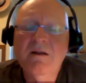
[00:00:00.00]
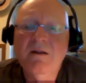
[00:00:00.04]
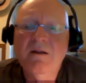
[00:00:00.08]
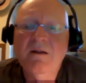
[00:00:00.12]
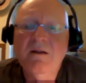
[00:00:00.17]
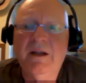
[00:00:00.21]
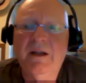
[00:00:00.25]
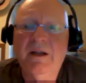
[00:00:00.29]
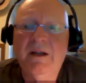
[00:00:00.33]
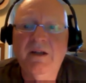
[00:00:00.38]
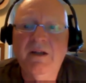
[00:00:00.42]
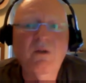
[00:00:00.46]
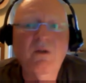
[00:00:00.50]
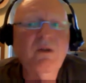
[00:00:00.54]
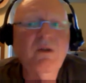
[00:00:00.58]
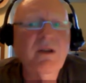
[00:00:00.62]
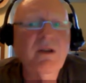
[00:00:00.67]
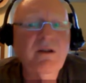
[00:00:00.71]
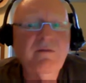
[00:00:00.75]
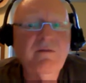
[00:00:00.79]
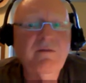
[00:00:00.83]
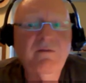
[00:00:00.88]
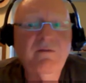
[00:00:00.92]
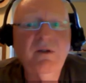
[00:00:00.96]
And I know
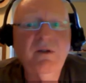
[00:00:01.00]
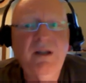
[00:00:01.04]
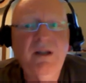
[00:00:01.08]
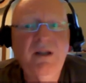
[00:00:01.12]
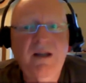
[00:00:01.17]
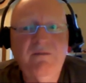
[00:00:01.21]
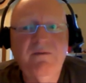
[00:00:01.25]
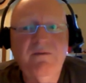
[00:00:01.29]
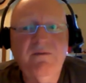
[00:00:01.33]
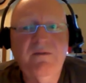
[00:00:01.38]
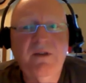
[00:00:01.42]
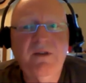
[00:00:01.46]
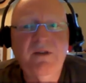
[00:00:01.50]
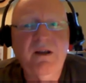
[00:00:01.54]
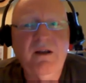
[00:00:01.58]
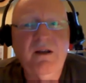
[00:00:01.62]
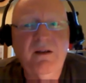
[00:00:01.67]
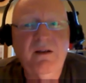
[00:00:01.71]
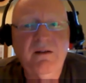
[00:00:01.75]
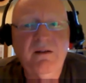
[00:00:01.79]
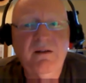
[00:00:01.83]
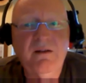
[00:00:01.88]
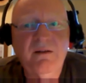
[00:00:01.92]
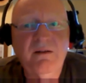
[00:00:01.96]
that if we left
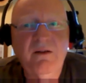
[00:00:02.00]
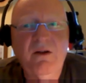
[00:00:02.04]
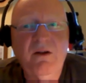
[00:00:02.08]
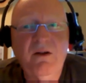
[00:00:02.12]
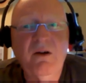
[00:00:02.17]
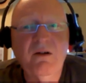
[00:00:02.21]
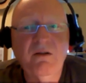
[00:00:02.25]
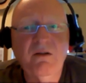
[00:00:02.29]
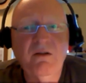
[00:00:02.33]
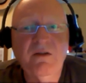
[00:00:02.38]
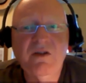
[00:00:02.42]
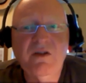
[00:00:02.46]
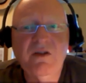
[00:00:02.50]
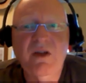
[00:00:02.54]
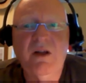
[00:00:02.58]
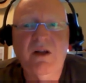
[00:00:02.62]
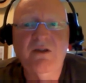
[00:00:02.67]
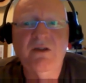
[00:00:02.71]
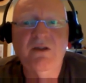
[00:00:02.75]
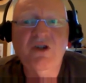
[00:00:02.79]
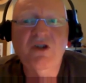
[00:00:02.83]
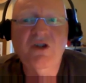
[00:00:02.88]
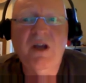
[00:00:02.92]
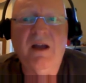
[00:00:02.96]
hurts
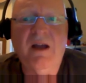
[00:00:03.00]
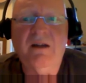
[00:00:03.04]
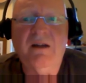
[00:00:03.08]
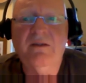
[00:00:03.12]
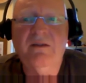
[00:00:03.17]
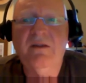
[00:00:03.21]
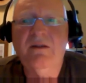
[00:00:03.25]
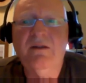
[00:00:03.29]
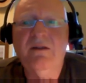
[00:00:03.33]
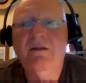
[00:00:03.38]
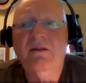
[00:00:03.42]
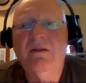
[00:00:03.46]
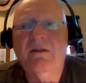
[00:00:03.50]
unchecked,